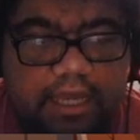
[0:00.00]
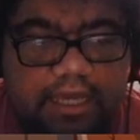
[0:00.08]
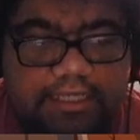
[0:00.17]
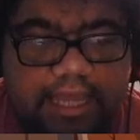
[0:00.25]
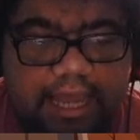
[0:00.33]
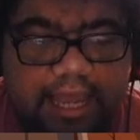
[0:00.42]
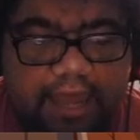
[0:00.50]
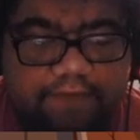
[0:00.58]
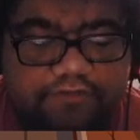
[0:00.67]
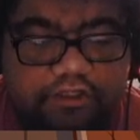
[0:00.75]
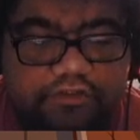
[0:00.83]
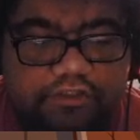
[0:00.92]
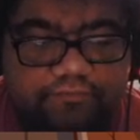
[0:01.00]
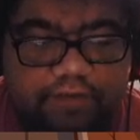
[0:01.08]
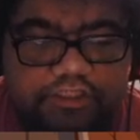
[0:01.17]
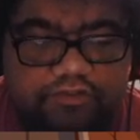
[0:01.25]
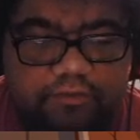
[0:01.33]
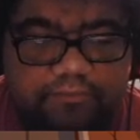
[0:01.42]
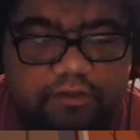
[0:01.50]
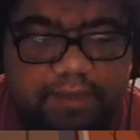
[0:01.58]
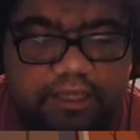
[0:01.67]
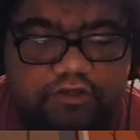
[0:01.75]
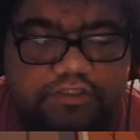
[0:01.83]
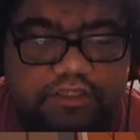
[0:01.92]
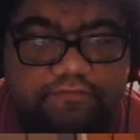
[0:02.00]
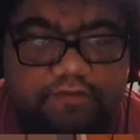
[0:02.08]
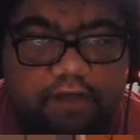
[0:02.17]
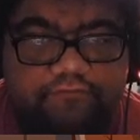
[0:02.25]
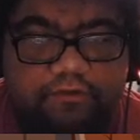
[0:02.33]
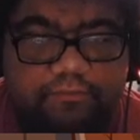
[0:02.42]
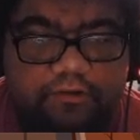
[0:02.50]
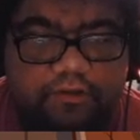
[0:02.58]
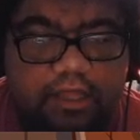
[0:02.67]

Yeah, I have to use the restroom. You make yourself comfortable.